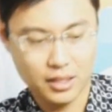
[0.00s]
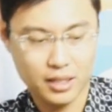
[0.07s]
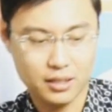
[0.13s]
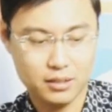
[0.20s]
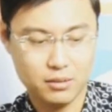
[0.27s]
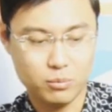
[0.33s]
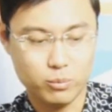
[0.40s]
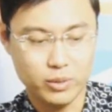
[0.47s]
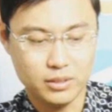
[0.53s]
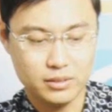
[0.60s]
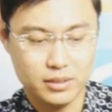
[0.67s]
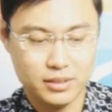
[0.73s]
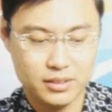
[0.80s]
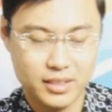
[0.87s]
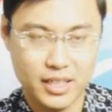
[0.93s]
and
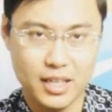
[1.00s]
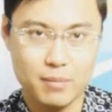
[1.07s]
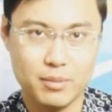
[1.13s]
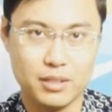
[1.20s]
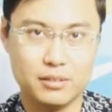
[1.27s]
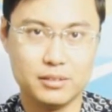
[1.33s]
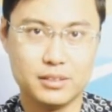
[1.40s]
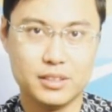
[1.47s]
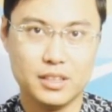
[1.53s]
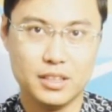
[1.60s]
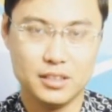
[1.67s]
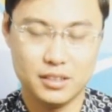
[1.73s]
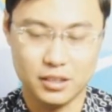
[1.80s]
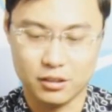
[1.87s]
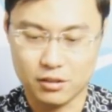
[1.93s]
with this cable
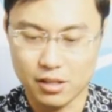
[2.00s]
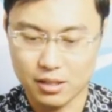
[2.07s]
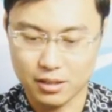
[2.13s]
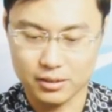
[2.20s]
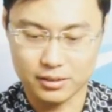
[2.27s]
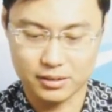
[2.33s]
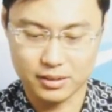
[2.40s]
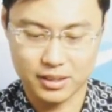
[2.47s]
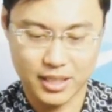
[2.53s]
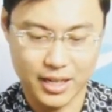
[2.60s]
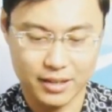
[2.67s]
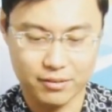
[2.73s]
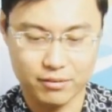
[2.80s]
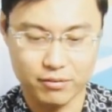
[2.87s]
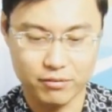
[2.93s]
the goggles
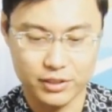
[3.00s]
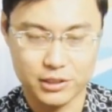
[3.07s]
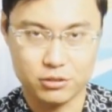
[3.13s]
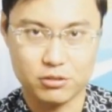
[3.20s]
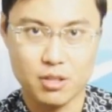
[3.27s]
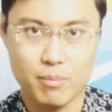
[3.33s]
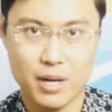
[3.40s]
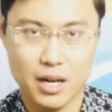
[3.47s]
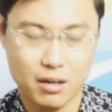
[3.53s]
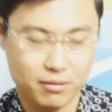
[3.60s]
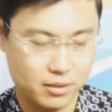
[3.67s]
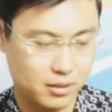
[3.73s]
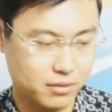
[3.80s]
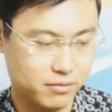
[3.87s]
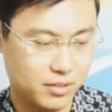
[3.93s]
can withdraw
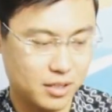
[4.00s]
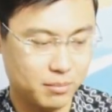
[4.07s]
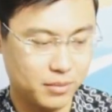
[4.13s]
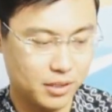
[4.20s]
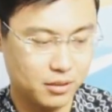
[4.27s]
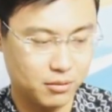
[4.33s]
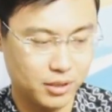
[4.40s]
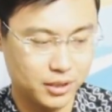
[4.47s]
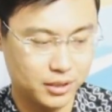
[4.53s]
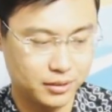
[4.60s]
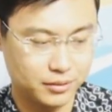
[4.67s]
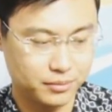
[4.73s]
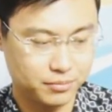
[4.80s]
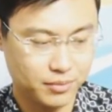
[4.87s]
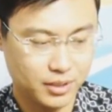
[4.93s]
power from the
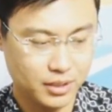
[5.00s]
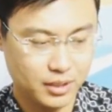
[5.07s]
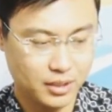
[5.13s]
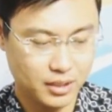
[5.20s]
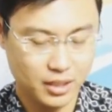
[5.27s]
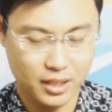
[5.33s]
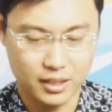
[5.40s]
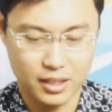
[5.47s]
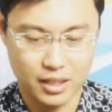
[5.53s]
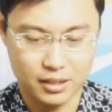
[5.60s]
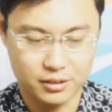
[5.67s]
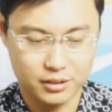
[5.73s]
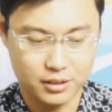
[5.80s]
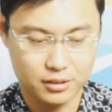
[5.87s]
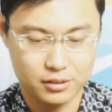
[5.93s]
radio and
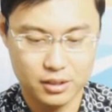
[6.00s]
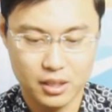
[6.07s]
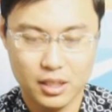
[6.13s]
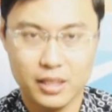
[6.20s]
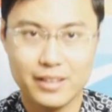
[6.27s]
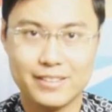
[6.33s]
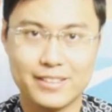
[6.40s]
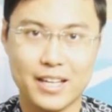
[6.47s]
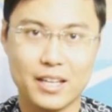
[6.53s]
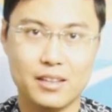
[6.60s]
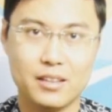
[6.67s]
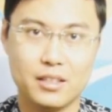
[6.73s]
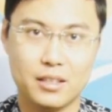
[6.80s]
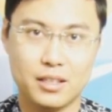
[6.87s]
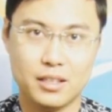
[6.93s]
also
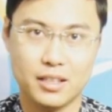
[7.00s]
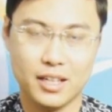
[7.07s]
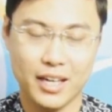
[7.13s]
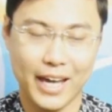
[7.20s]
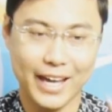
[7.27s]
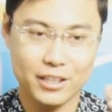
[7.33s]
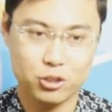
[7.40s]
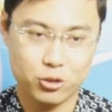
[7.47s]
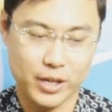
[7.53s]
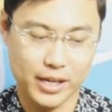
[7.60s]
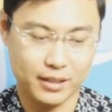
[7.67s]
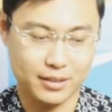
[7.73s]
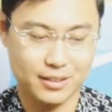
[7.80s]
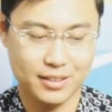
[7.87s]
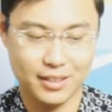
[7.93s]
send the head
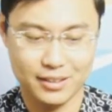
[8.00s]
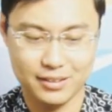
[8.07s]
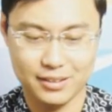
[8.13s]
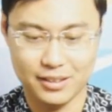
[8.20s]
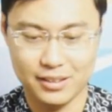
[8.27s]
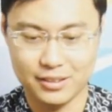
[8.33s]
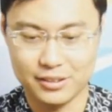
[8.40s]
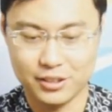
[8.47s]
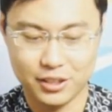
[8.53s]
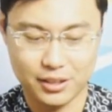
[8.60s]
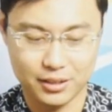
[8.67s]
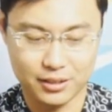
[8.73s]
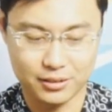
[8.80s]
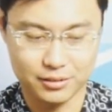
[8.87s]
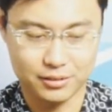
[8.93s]
track
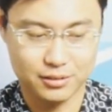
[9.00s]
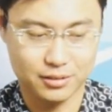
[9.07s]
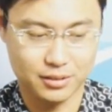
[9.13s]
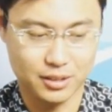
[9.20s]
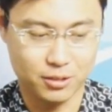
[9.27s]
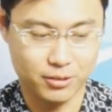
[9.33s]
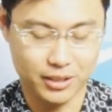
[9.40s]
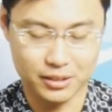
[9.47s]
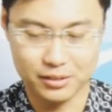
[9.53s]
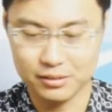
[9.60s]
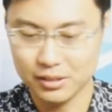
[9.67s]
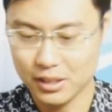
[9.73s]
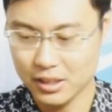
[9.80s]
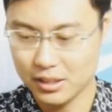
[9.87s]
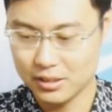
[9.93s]
signal to the radio.
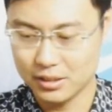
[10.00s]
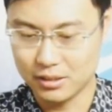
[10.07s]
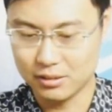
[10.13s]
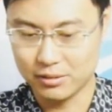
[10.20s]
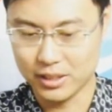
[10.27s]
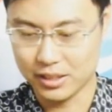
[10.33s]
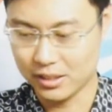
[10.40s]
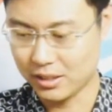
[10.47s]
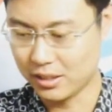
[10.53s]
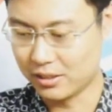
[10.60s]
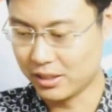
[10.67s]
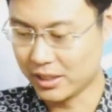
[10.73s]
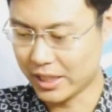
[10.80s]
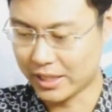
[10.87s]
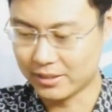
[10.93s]
So here it